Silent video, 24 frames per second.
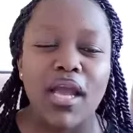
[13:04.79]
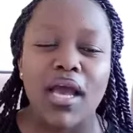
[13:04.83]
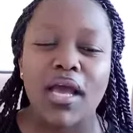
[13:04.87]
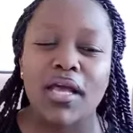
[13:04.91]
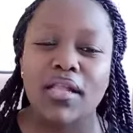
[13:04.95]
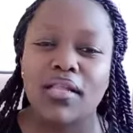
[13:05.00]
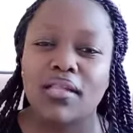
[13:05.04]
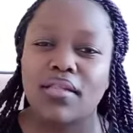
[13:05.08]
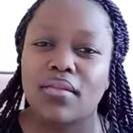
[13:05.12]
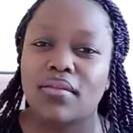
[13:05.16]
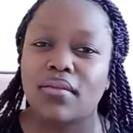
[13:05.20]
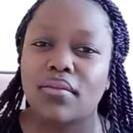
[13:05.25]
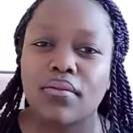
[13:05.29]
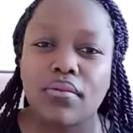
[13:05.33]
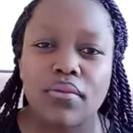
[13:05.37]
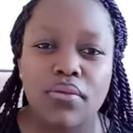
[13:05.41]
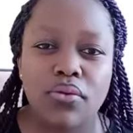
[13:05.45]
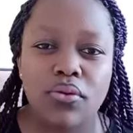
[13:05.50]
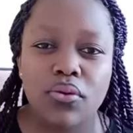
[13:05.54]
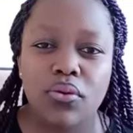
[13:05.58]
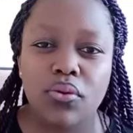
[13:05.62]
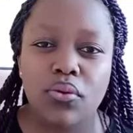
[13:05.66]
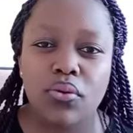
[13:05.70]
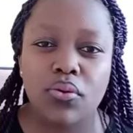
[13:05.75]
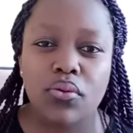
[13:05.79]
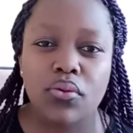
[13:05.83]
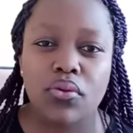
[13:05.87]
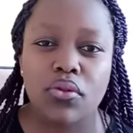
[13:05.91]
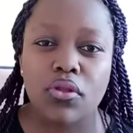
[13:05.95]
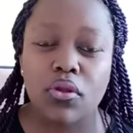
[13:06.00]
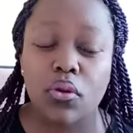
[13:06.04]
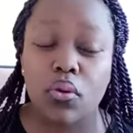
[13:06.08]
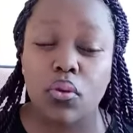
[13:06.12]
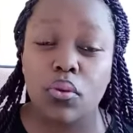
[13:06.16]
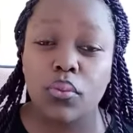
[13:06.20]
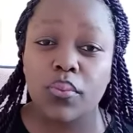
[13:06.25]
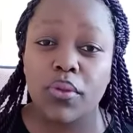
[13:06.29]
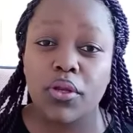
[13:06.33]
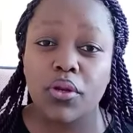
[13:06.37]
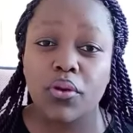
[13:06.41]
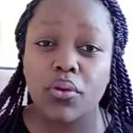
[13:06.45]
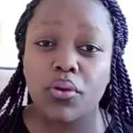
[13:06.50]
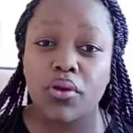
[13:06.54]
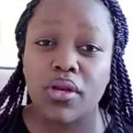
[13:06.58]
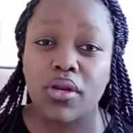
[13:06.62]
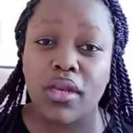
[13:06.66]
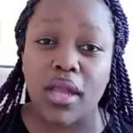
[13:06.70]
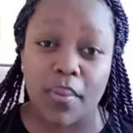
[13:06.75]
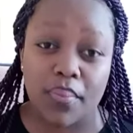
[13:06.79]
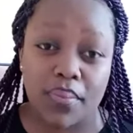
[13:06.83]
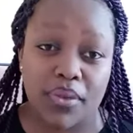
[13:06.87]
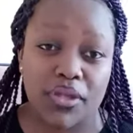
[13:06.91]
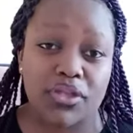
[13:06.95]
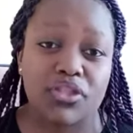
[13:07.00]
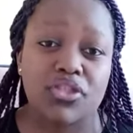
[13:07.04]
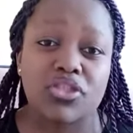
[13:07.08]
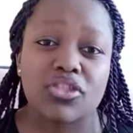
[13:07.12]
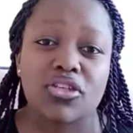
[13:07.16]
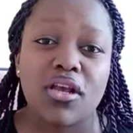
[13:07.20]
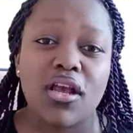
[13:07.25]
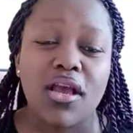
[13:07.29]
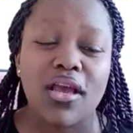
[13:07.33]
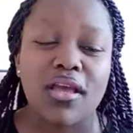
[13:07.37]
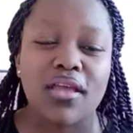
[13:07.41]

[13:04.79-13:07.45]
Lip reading: and there could be no damage.